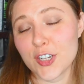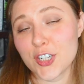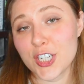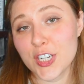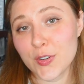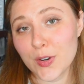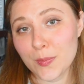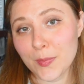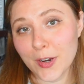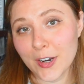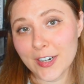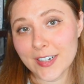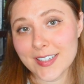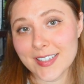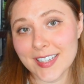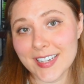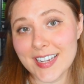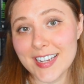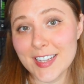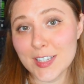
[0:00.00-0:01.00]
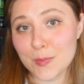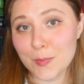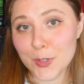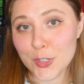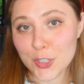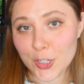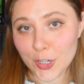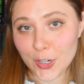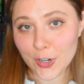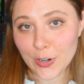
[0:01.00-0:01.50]
She remarks that he's
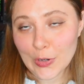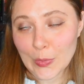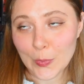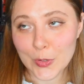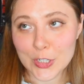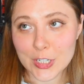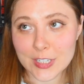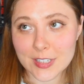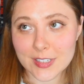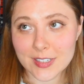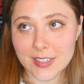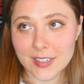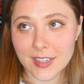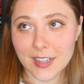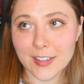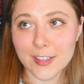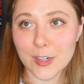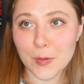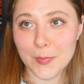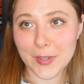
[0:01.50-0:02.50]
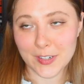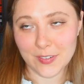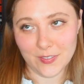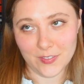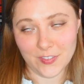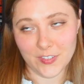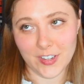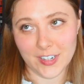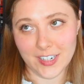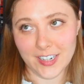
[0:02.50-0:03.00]
matured, which is a little bit
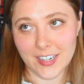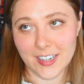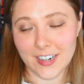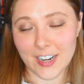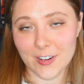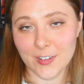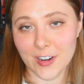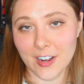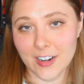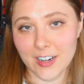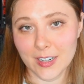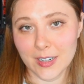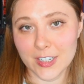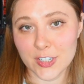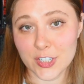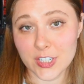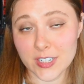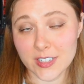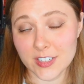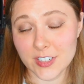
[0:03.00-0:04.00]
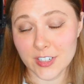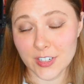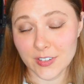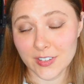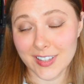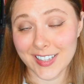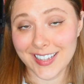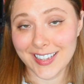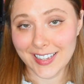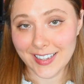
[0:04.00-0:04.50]
funny and ironic because she's, you know,
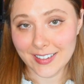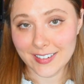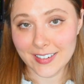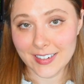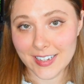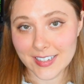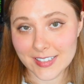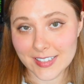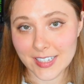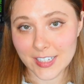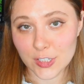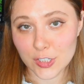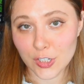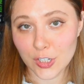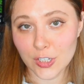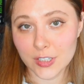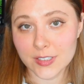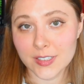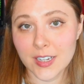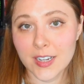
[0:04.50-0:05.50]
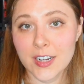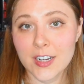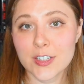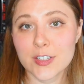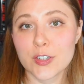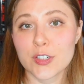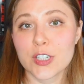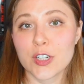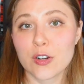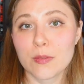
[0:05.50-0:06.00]
the kid and he's the adult.
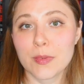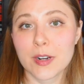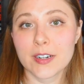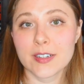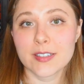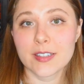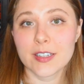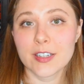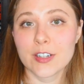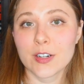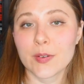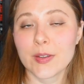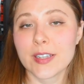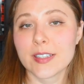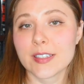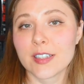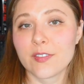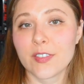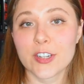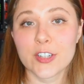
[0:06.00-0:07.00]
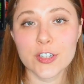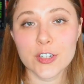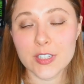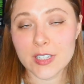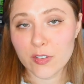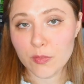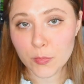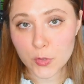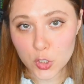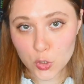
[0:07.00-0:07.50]
So she remarks that, you know, his adventures
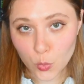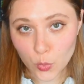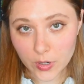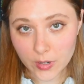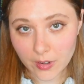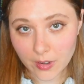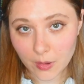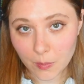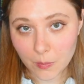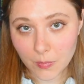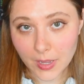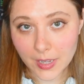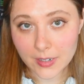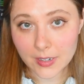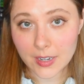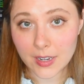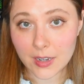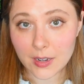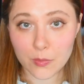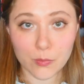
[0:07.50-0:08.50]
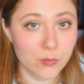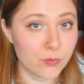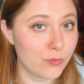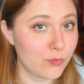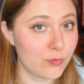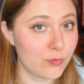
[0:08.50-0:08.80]
have matured him, and he